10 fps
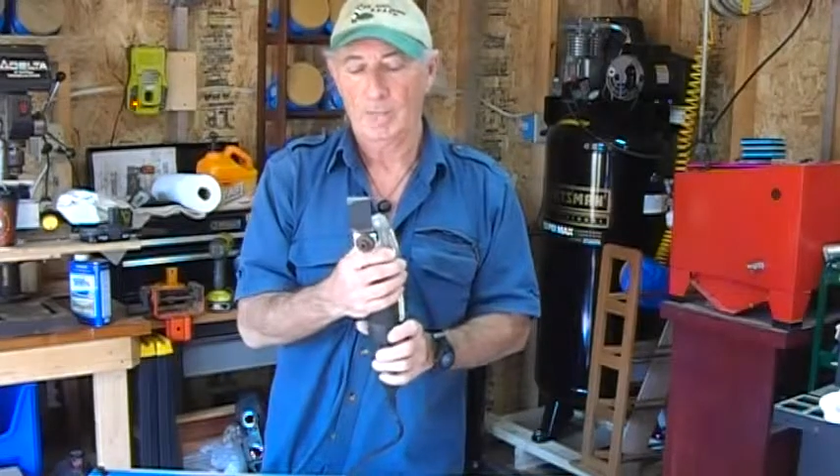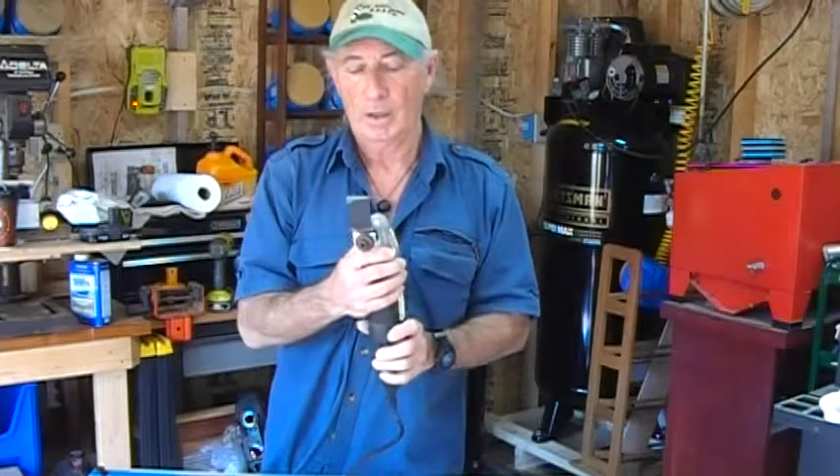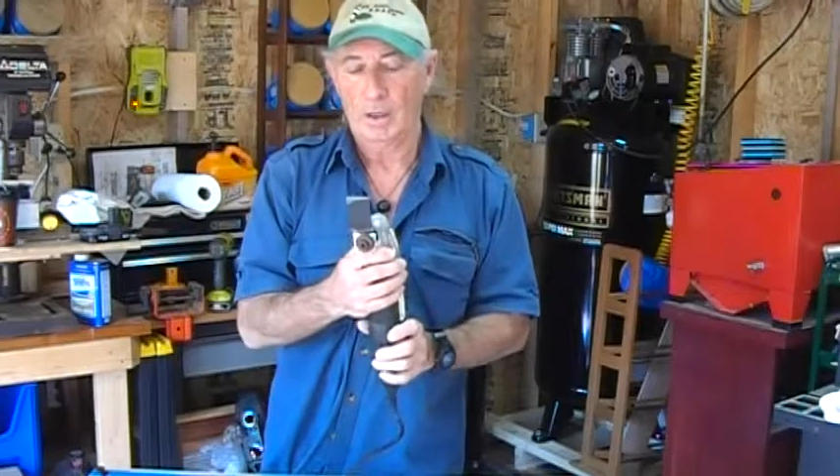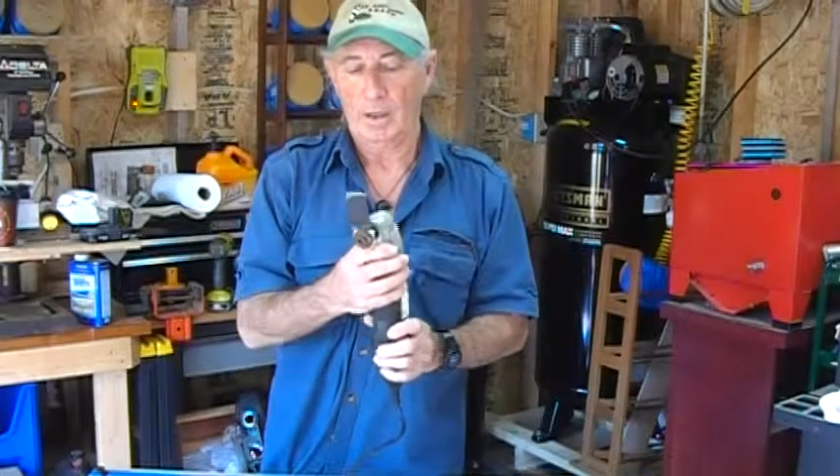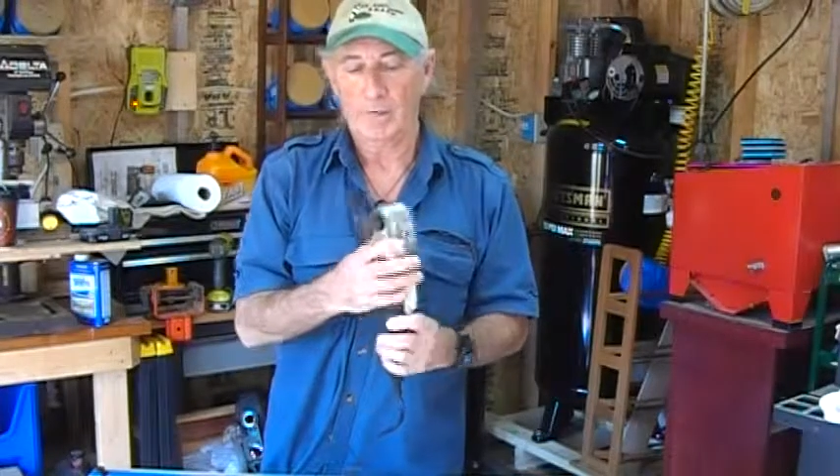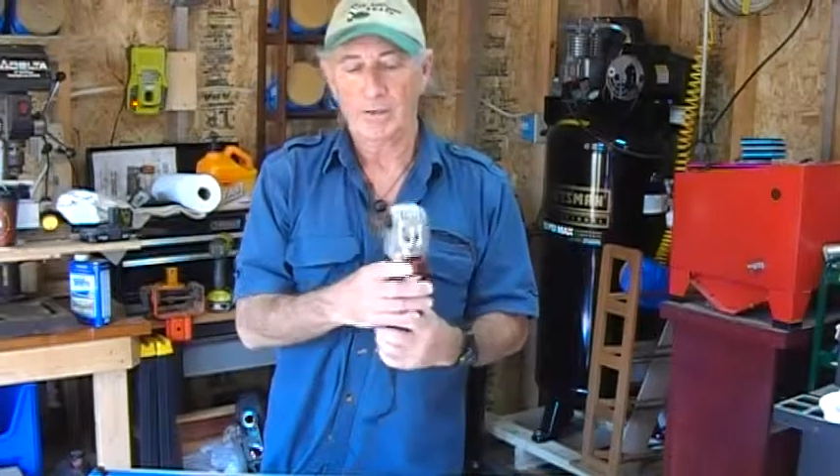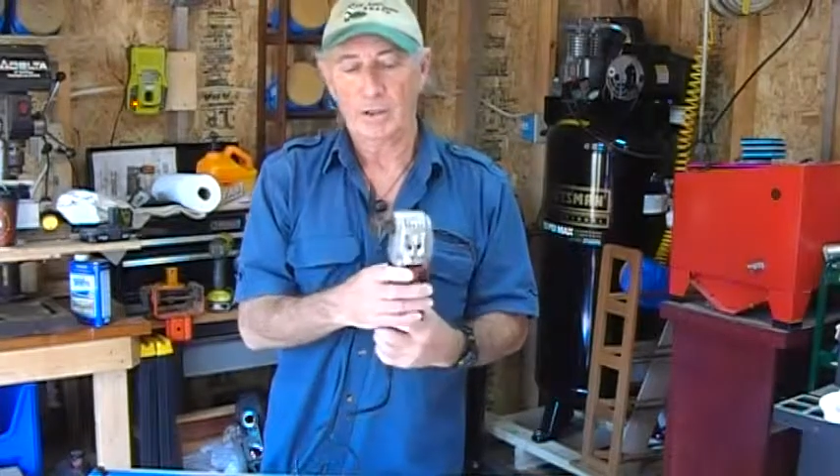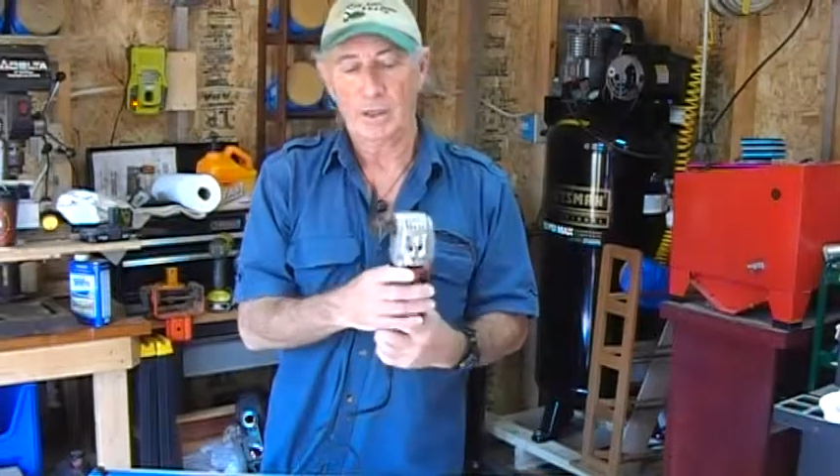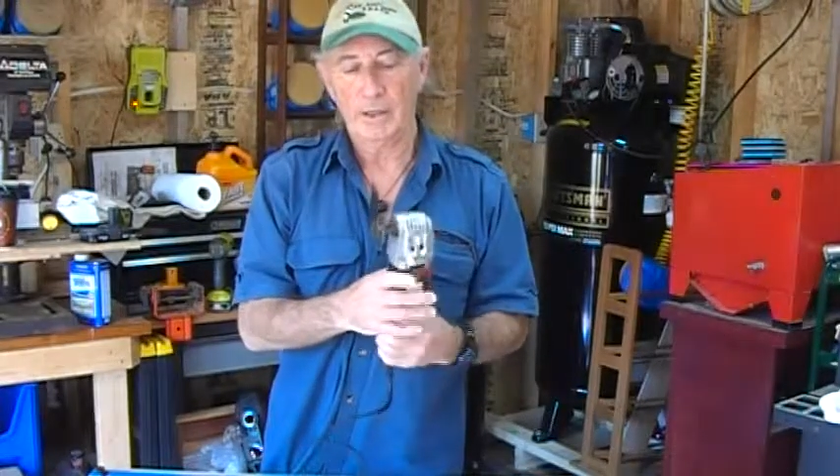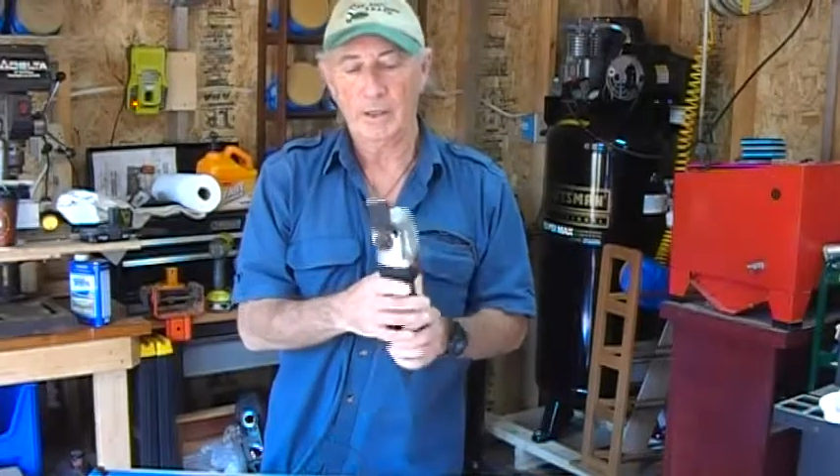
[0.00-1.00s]
uh, if you're
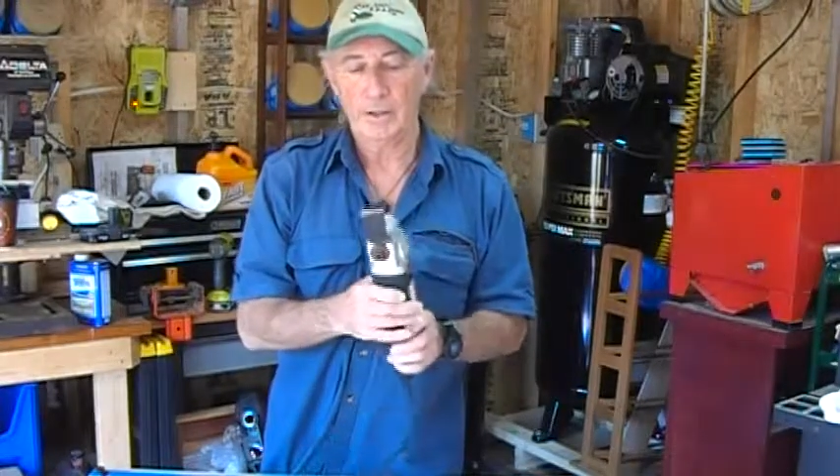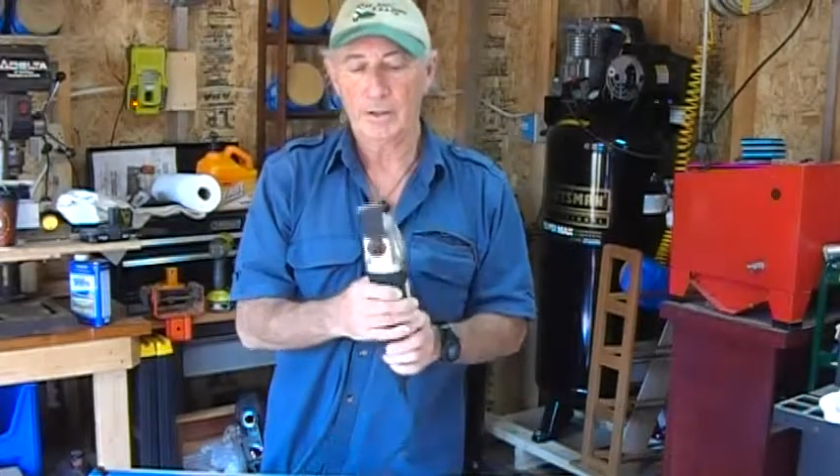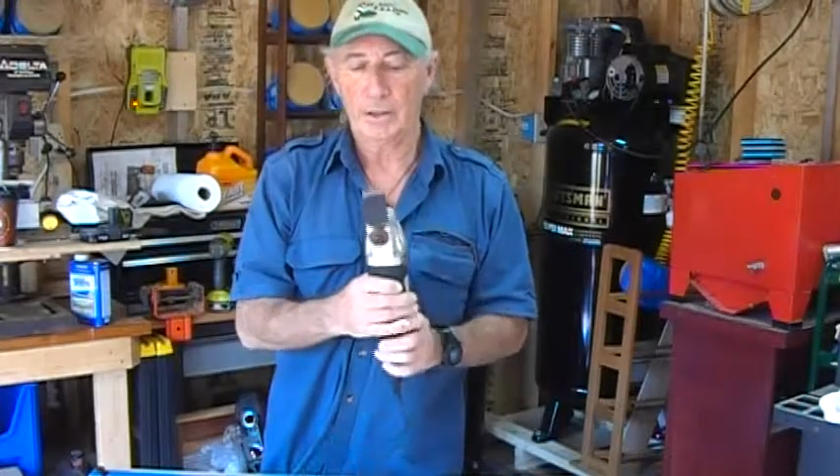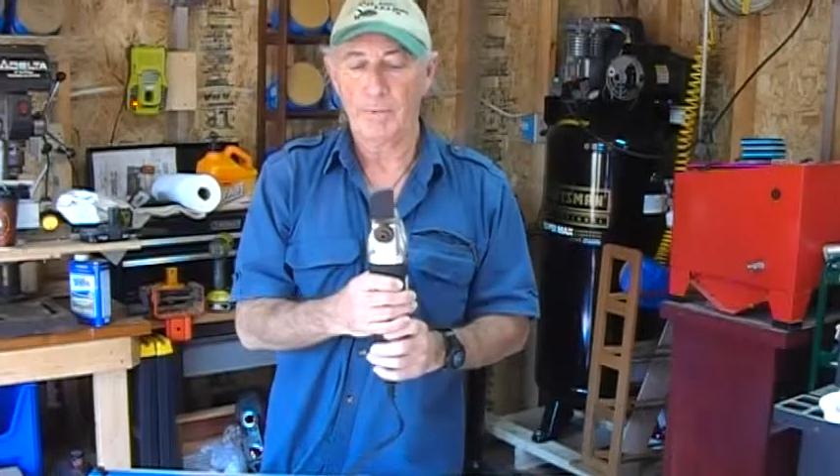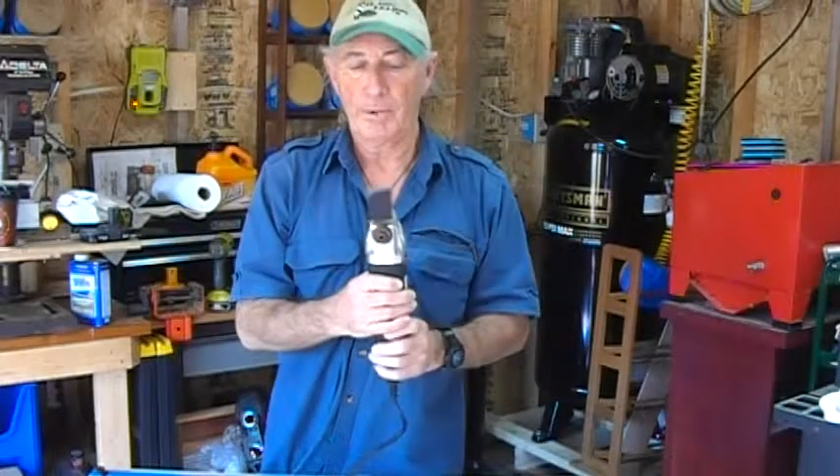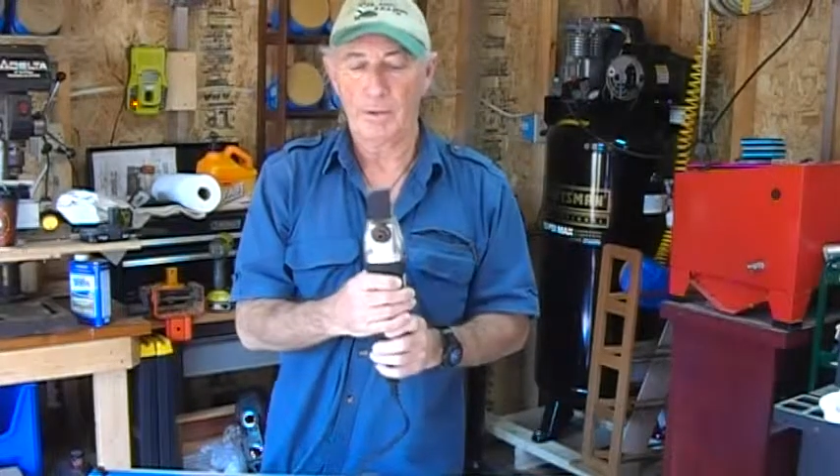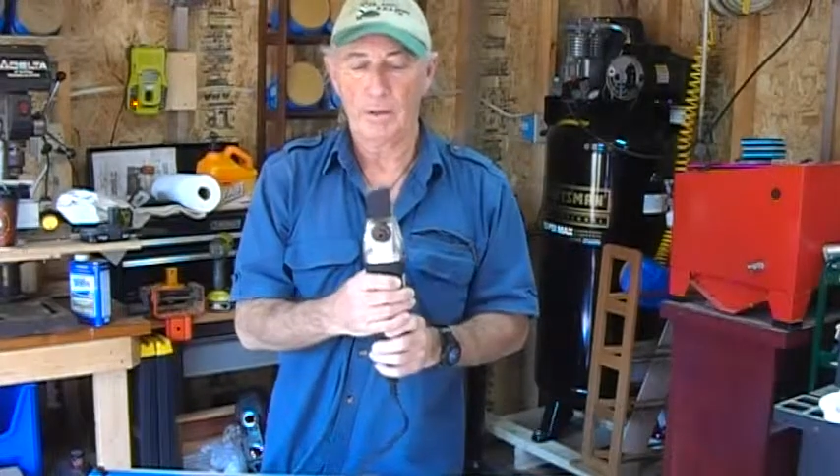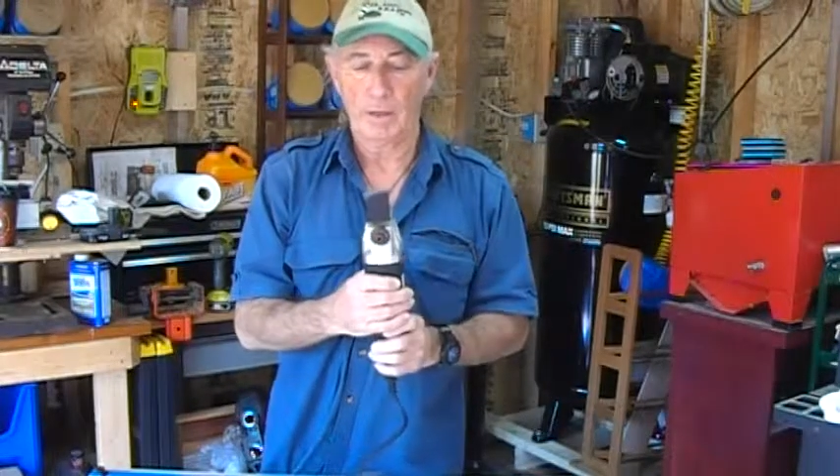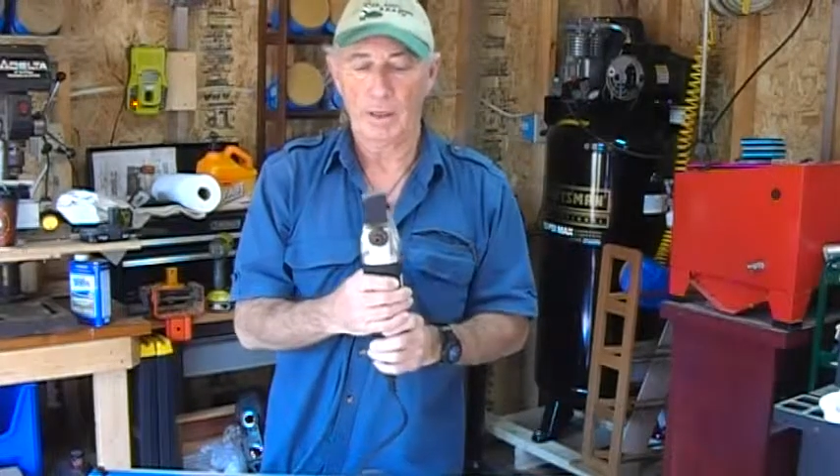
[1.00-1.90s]
cutting into something